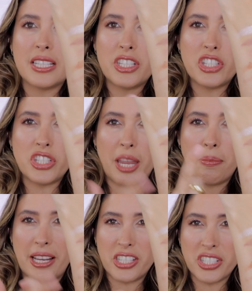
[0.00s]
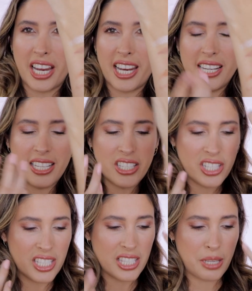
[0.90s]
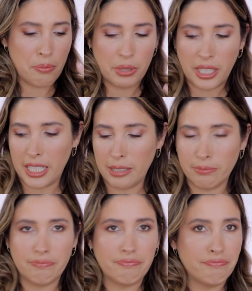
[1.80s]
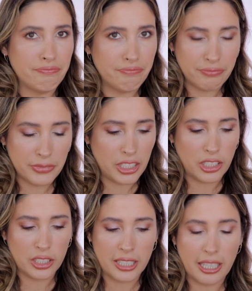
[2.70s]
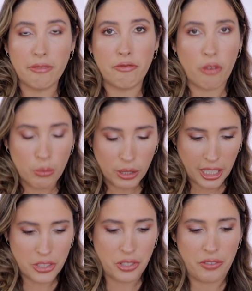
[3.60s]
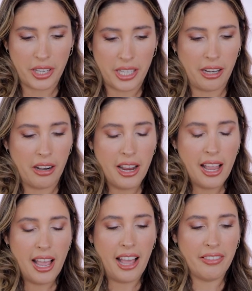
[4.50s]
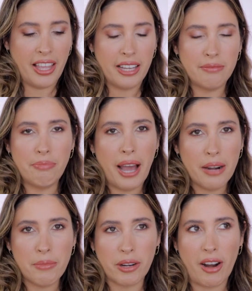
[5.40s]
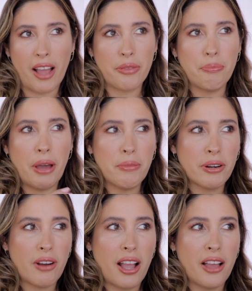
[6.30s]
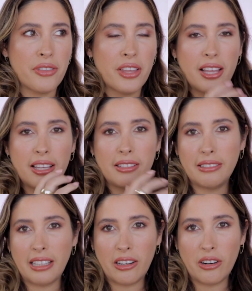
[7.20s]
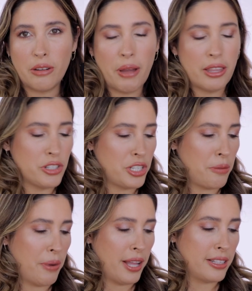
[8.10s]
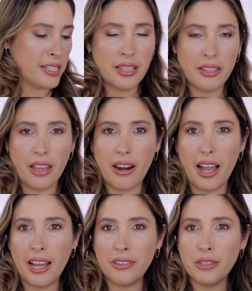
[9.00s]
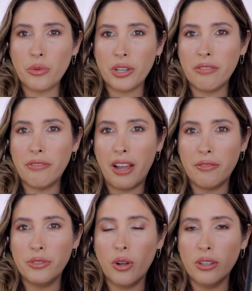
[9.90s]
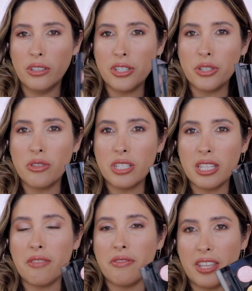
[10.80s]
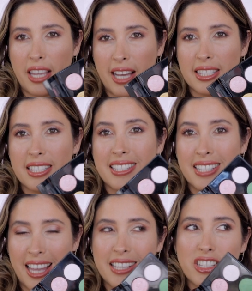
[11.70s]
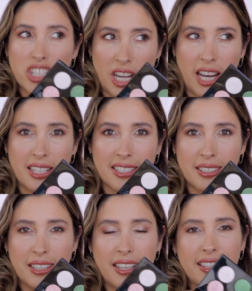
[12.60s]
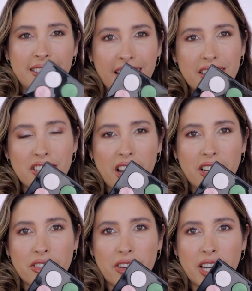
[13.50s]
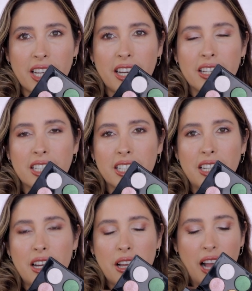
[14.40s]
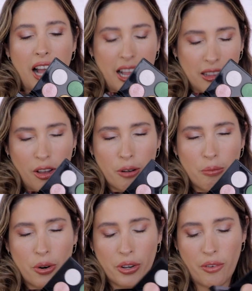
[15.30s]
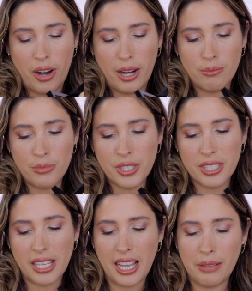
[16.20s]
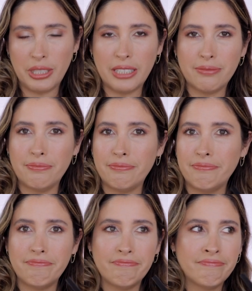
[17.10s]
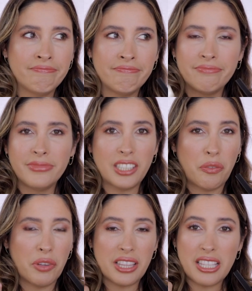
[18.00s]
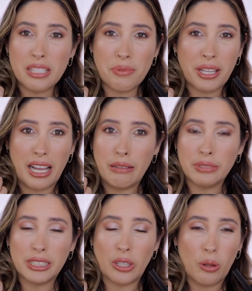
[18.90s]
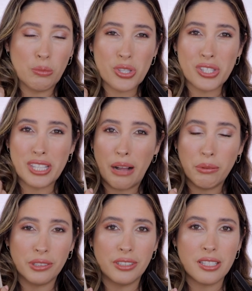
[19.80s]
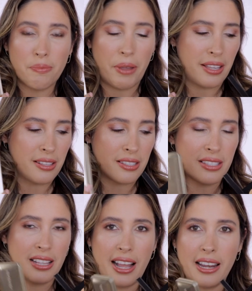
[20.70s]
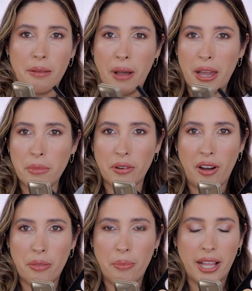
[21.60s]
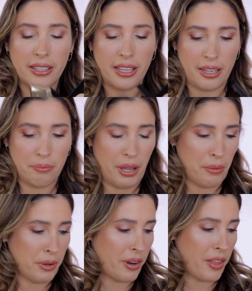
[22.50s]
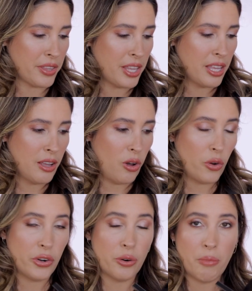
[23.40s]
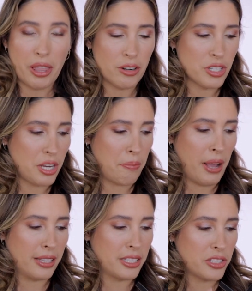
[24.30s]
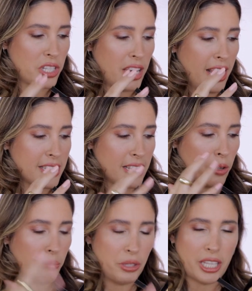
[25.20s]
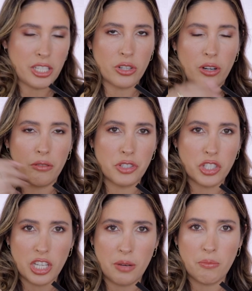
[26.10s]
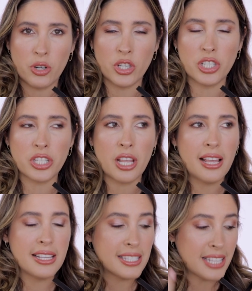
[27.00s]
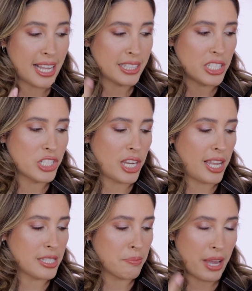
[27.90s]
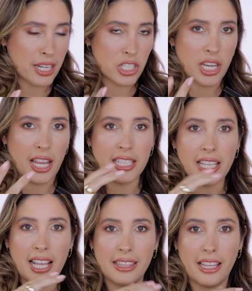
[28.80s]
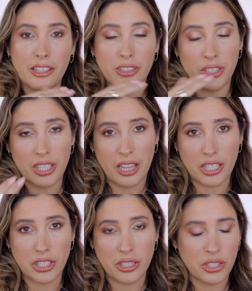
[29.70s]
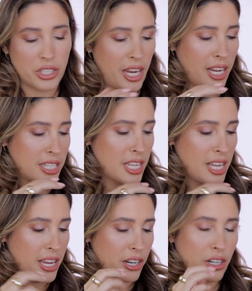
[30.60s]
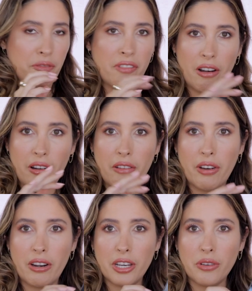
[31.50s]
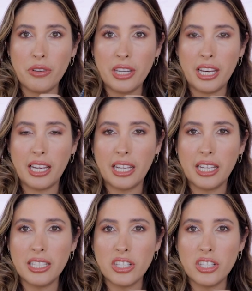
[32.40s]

shade by shade. It's just simply, you know, formulation right here. And then Pat McGrath, her Mothership palette, they're $125. You receive, yes, 10 shades. 10 shades right here, a lot more grams. I mean, definitely this becomes almost double the expense than the Pat McGrath palette. And Pat McGrath, on her Mothership palette, she has a combination of shimmers, satin shades, matte shades, and then her celestial shades, her very, very unique